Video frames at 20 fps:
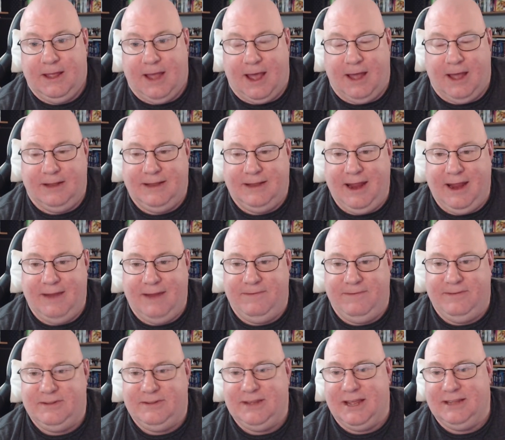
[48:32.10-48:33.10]

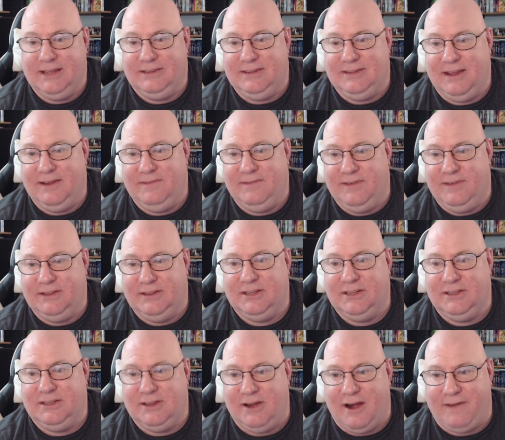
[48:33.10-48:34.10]
Dave says that
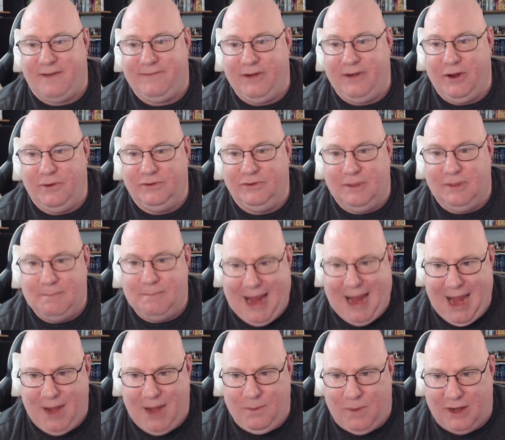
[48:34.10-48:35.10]
Vincent D'Onofrio is the man.